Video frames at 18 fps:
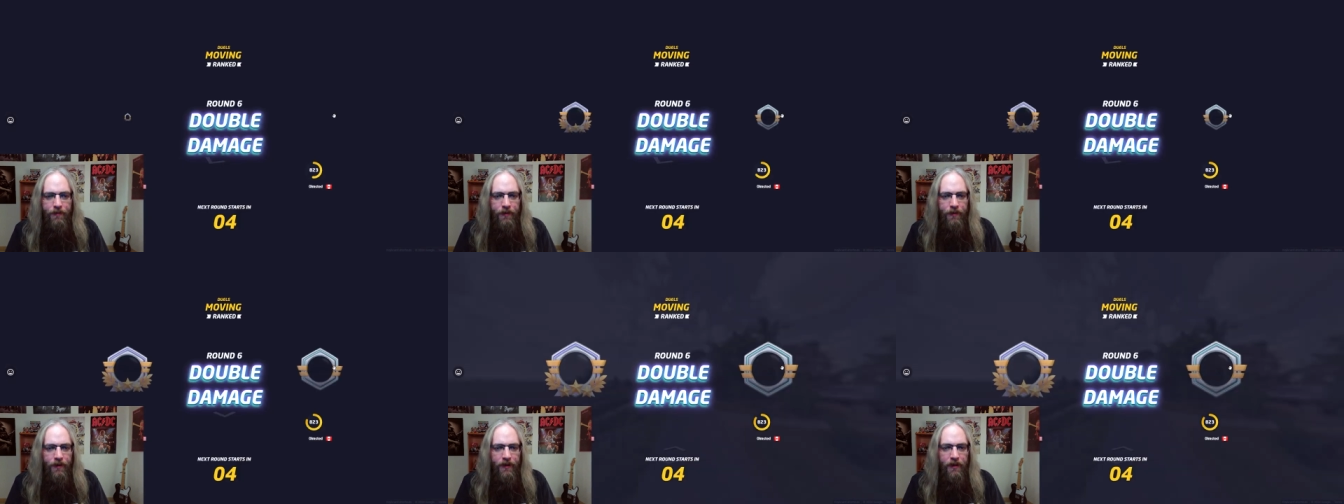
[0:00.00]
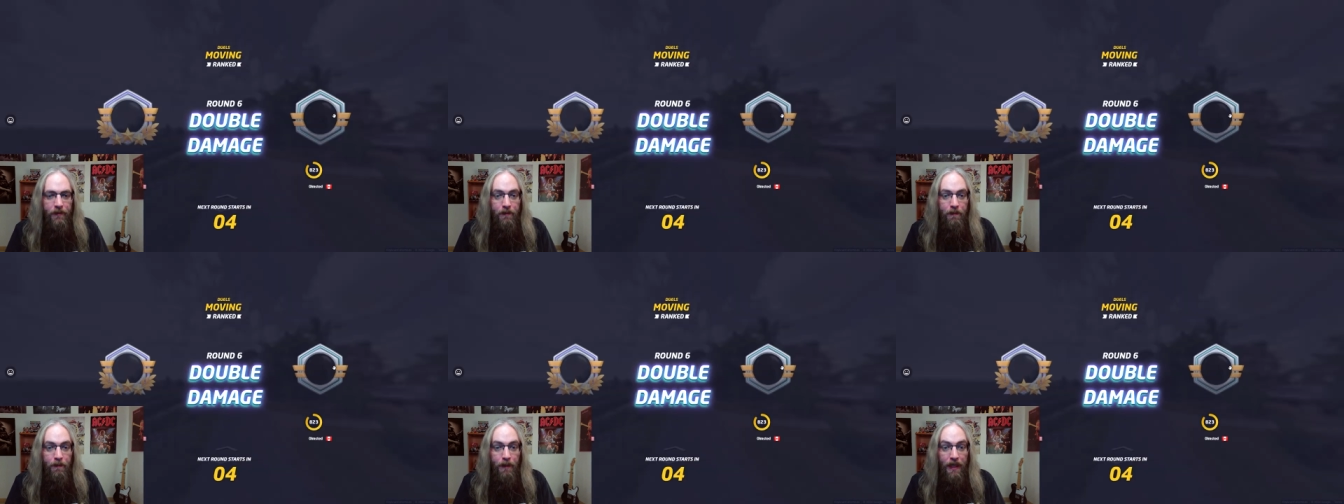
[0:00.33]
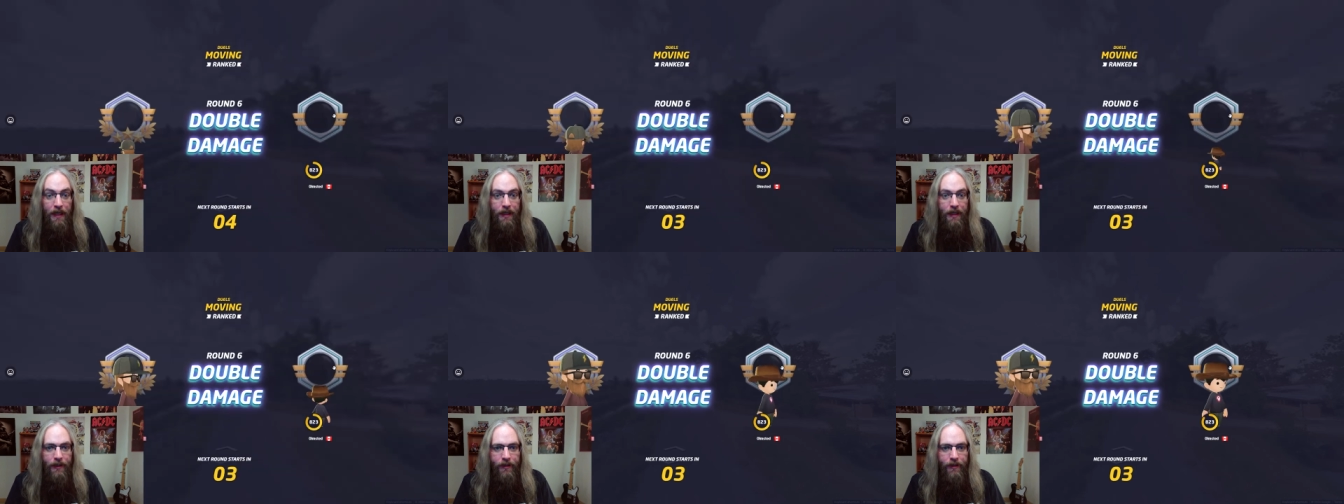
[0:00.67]
putting a
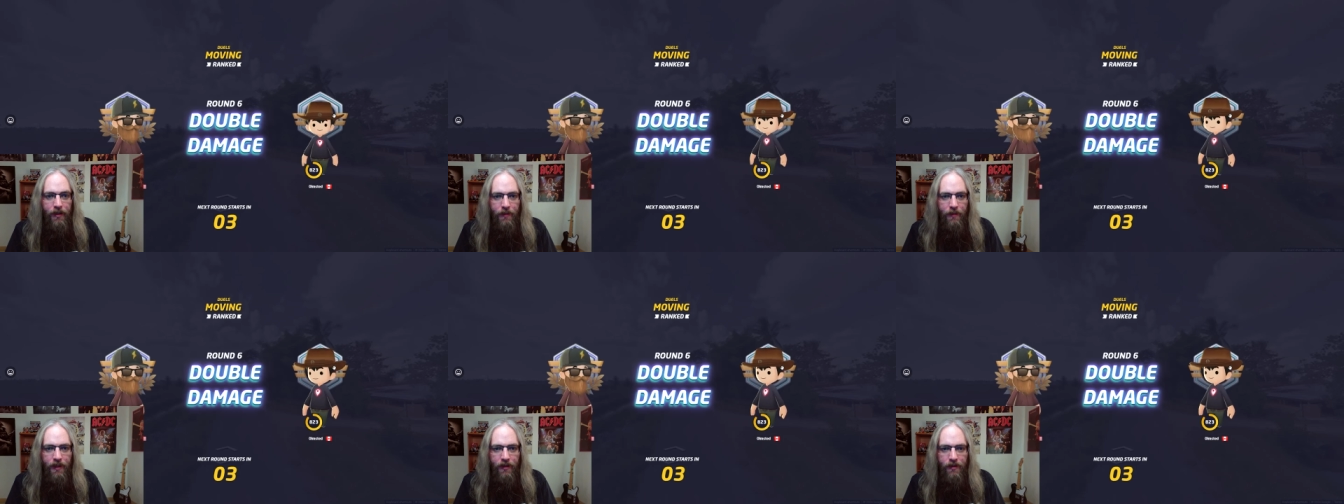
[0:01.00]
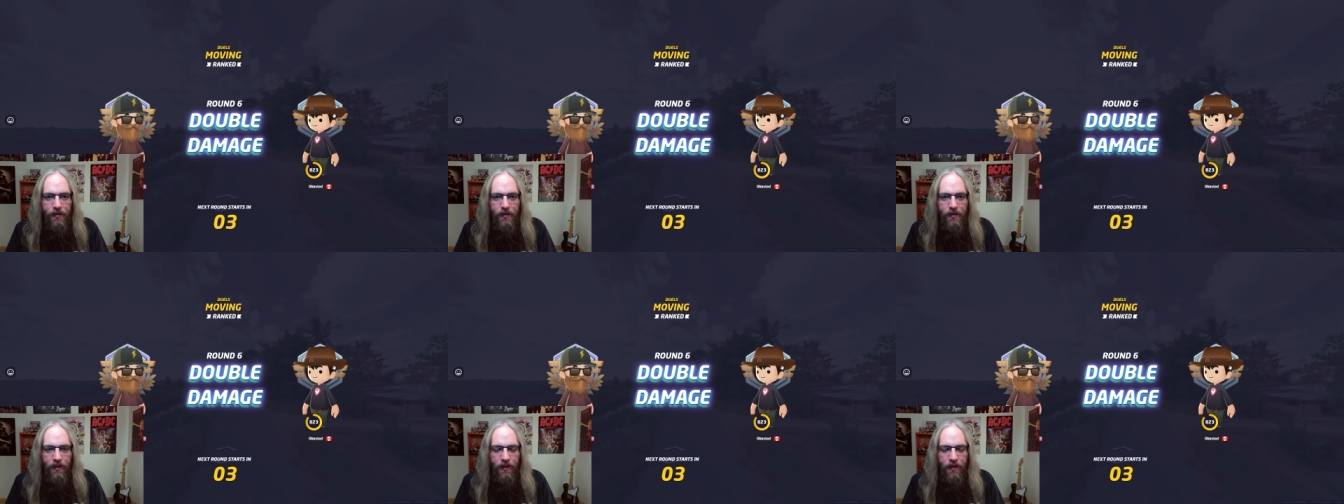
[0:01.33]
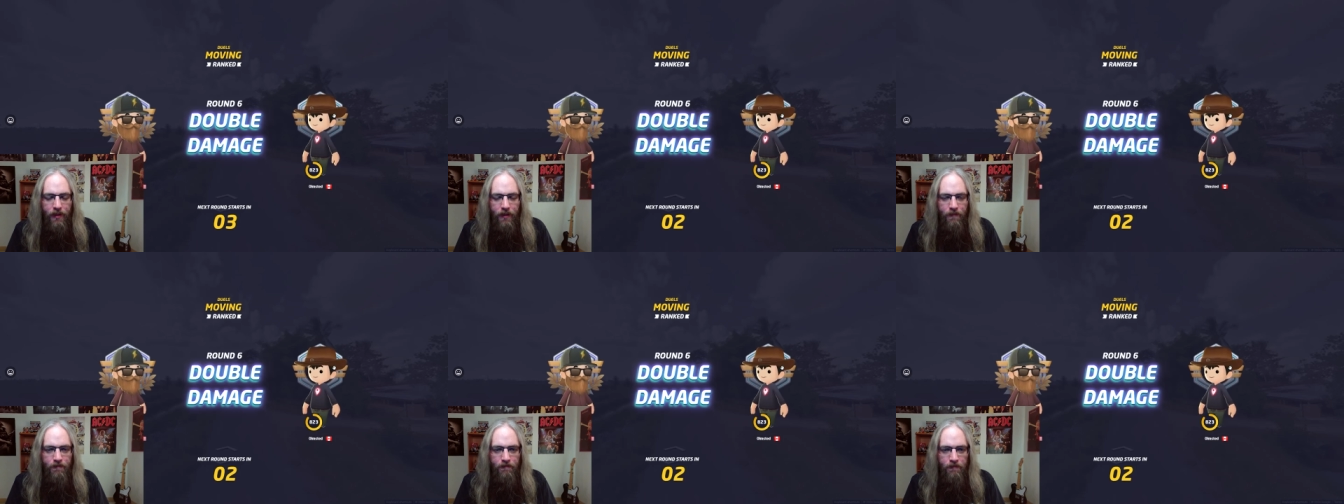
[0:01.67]
beating on me this
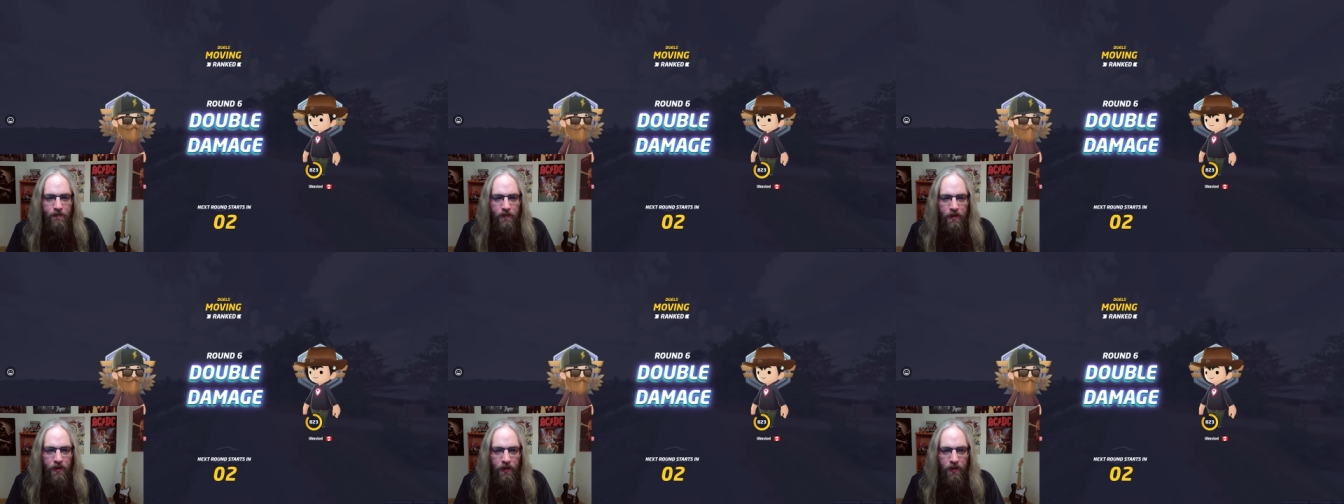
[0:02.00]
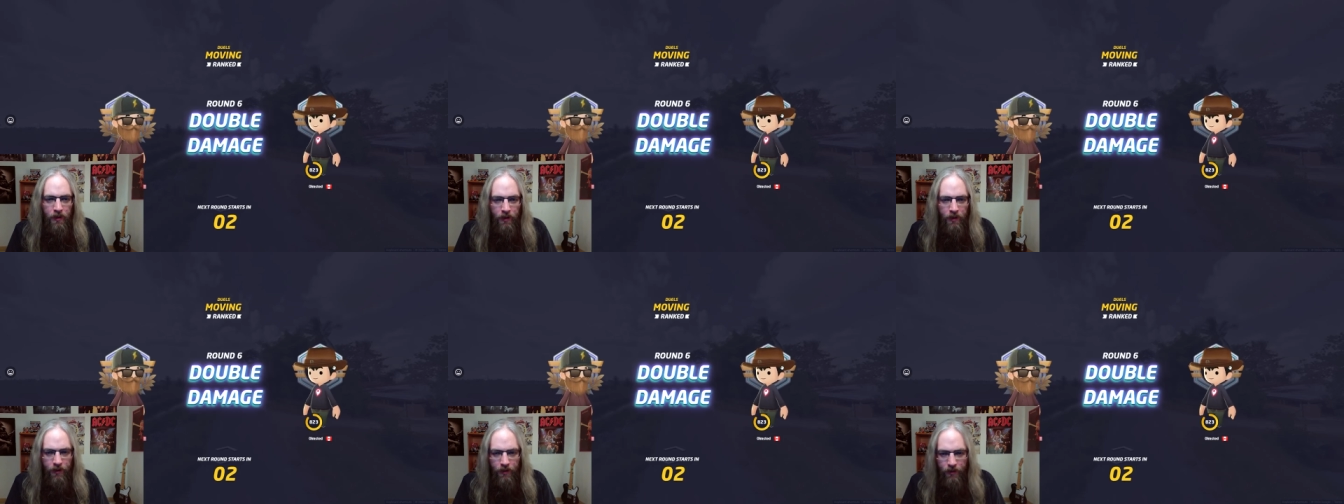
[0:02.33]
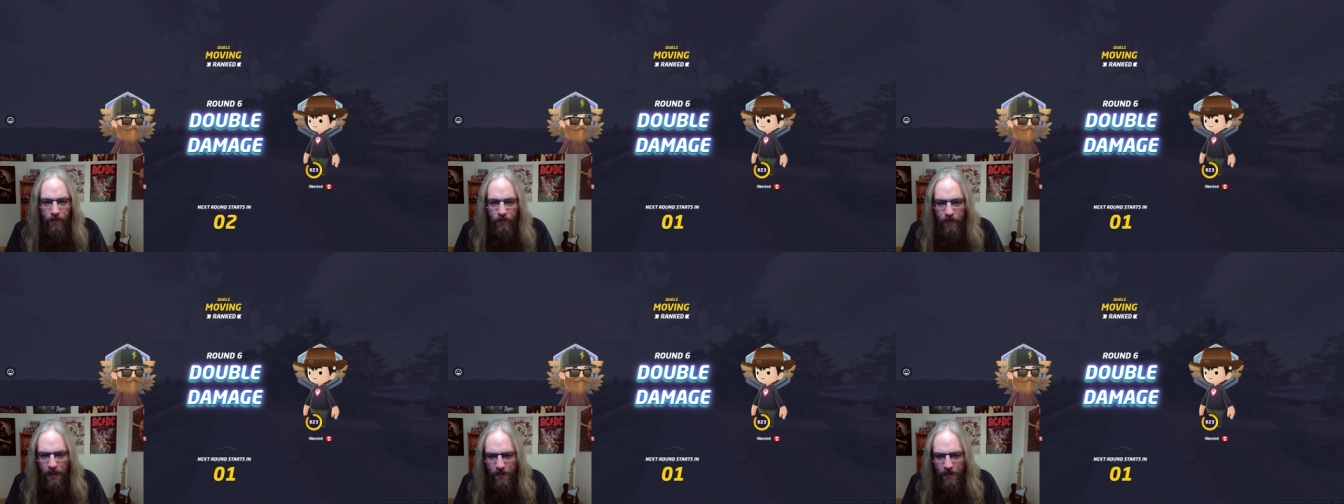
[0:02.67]
game.
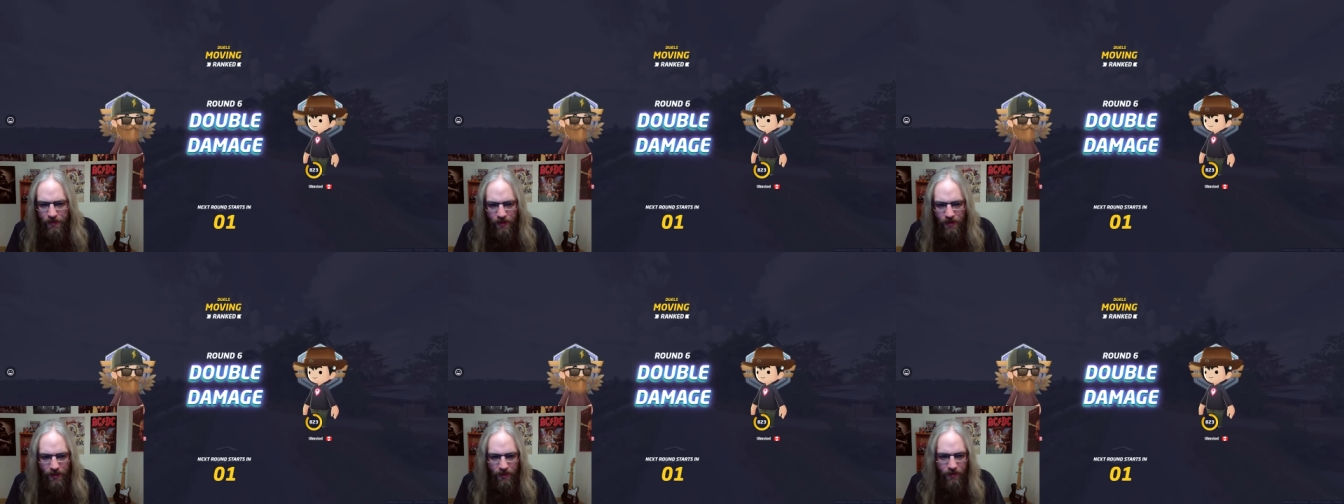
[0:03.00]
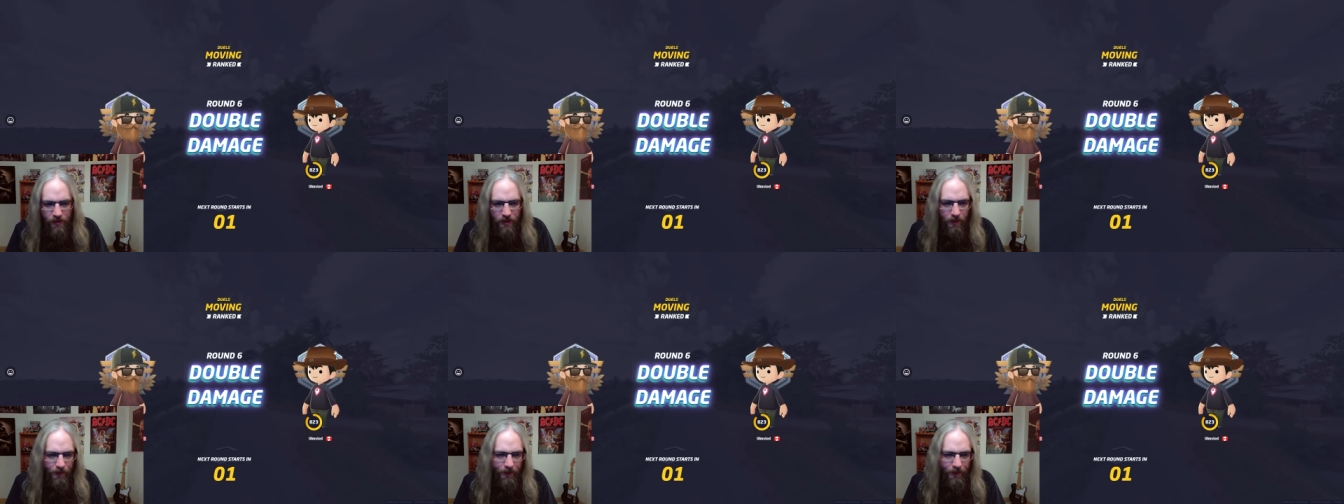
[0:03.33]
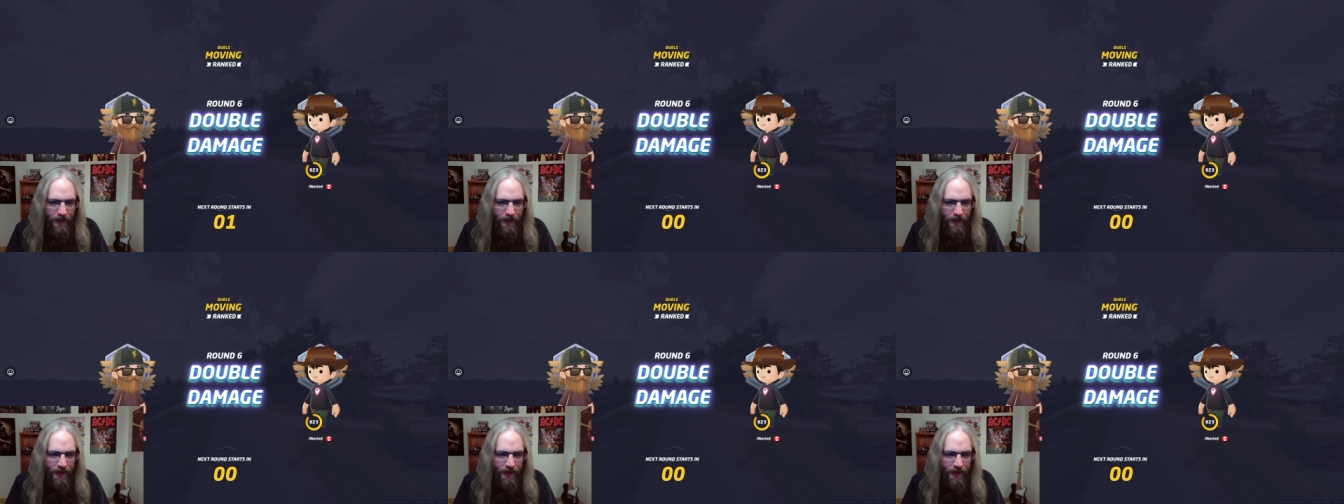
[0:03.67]
Round 6, double